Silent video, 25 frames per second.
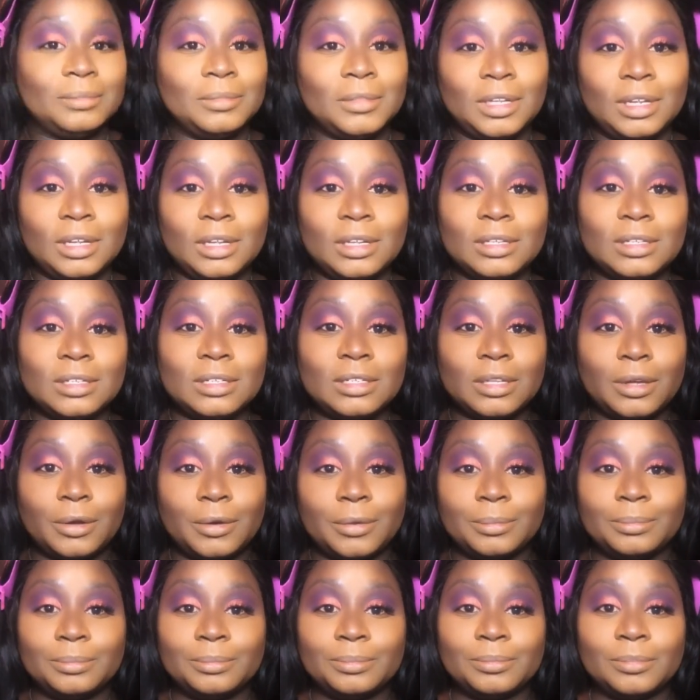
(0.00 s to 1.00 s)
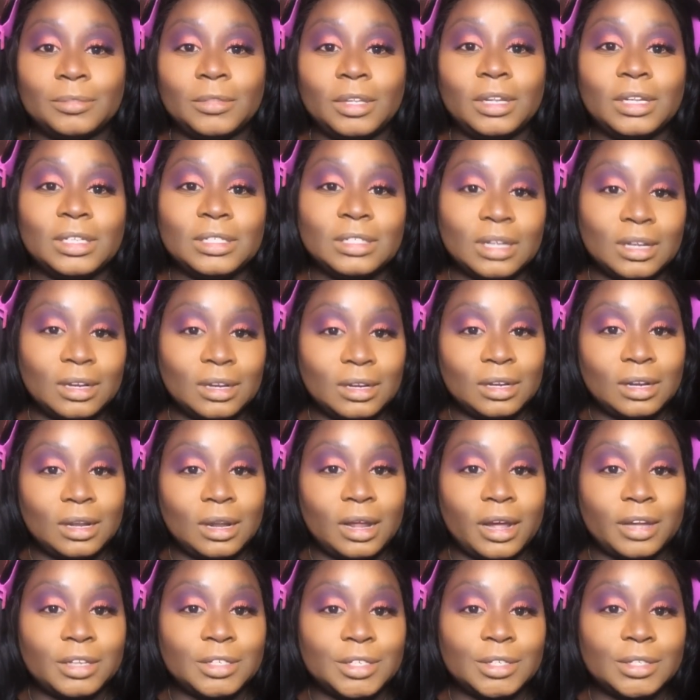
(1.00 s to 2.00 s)
So let's get into
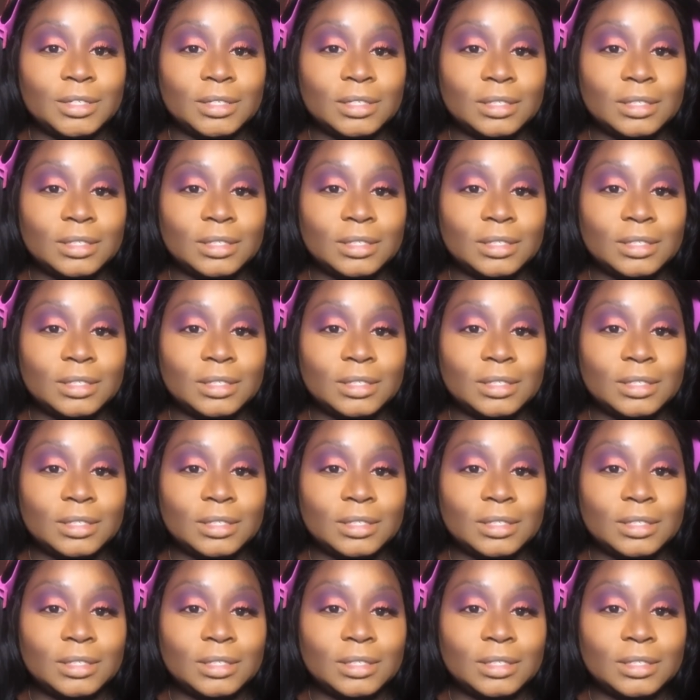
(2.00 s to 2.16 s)
lashes.